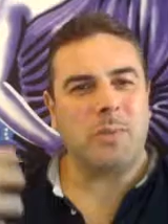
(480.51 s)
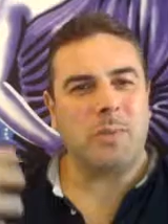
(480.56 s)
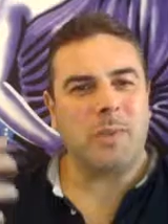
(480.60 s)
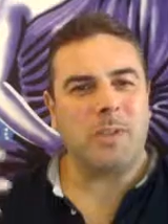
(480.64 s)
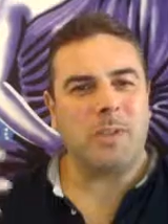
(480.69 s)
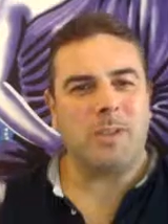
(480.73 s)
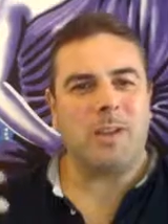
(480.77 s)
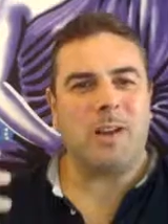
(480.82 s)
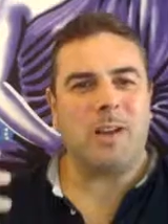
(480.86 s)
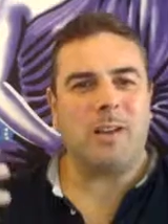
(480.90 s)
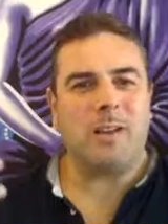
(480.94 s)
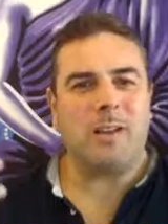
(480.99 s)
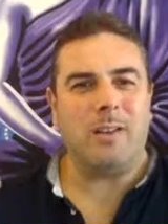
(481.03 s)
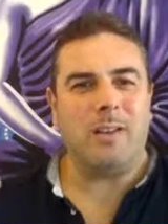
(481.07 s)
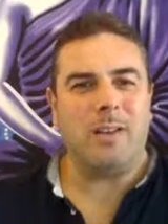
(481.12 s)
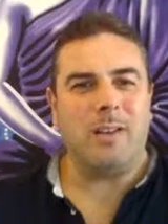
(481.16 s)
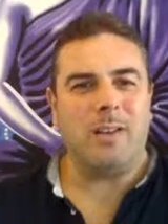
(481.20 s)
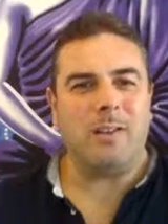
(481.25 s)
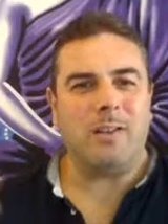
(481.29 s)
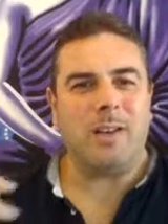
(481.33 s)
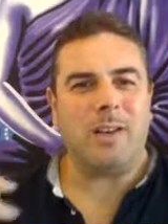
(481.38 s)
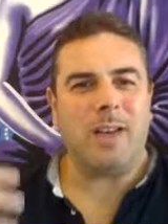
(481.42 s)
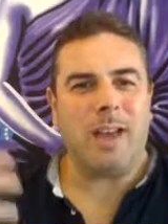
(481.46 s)
we start
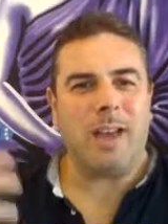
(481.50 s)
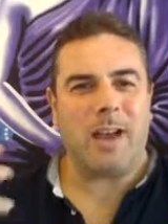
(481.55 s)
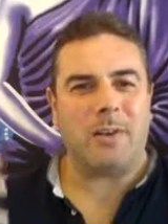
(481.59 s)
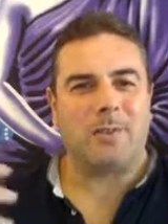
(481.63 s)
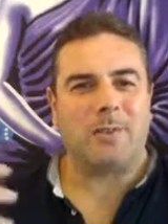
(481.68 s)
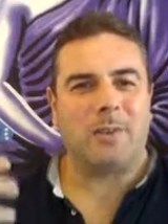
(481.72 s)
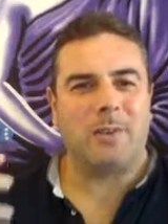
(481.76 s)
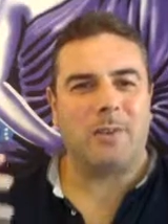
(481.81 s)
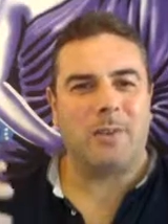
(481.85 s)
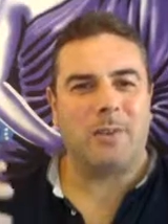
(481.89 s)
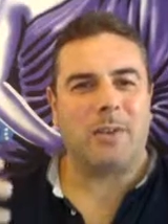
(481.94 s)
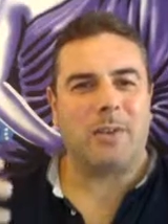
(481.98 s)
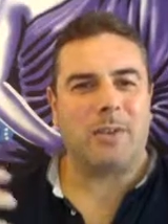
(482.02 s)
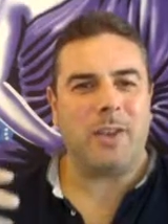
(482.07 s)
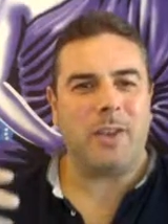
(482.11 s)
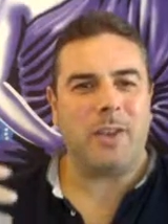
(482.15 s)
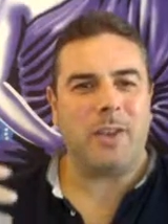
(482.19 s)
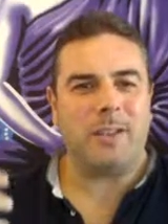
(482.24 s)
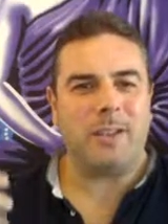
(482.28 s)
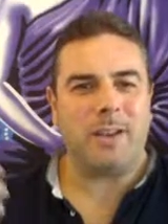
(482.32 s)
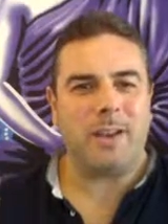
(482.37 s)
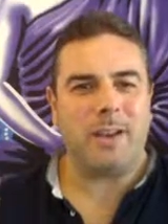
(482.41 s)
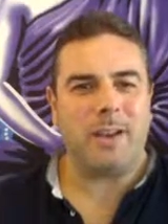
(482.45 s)
learning how to look at
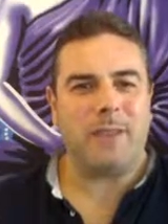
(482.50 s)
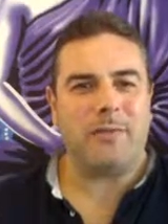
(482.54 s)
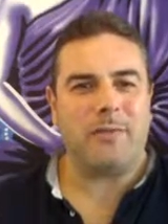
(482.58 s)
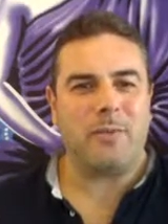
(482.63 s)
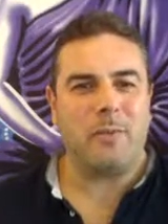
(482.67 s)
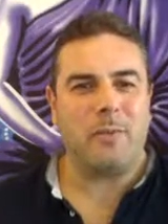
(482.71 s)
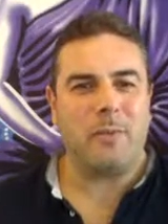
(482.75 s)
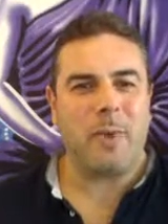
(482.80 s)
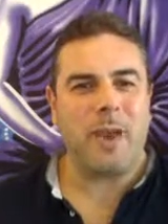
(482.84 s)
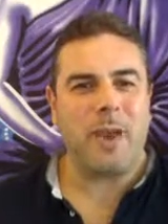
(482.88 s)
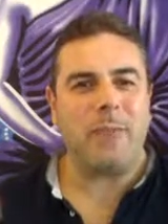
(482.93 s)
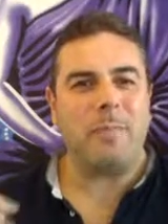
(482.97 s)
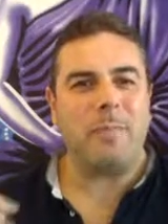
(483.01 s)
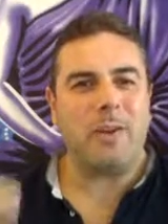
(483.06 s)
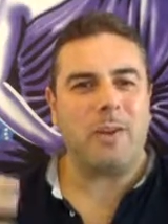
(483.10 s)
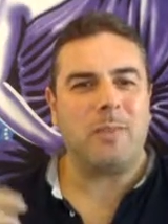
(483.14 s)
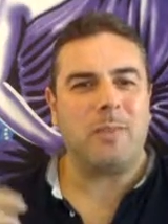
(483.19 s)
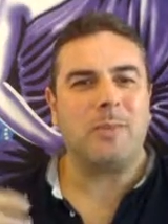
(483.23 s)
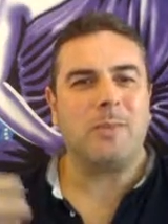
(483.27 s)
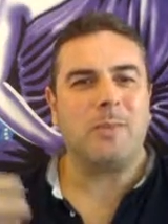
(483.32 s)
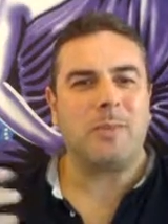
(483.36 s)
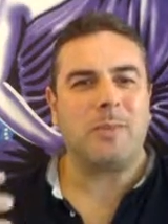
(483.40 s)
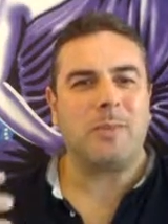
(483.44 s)
things in a different way, it
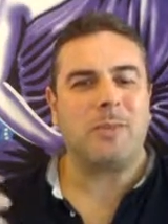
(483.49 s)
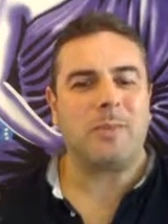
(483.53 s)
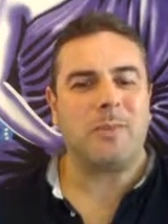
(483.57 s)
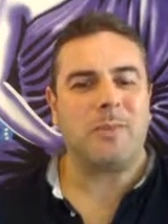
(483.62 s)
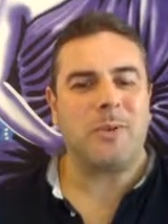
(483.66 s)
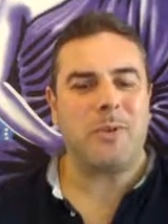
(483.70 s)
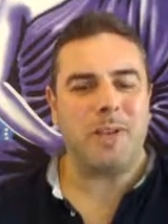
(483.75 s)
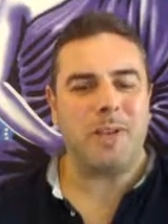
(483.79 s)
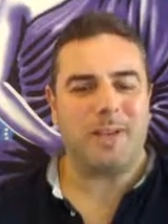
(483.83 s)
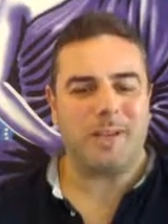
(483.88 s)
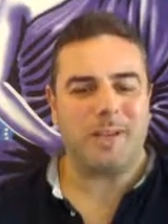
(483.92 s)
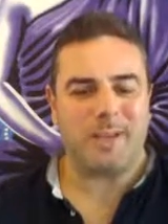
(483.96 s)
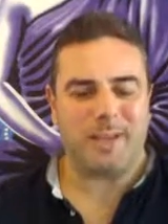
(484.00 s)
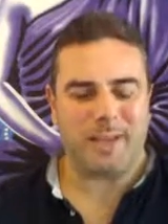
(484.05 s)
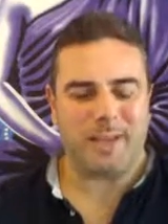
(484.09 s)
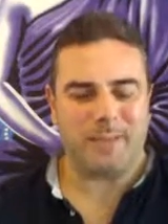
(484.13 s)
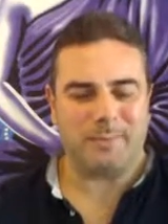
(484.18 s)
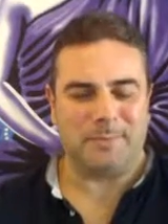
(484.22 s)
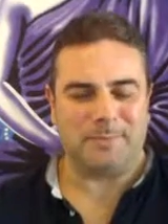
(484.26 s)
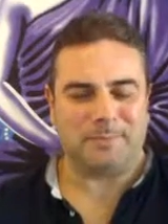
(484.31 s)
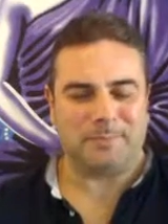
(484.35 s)
becomes much more easier.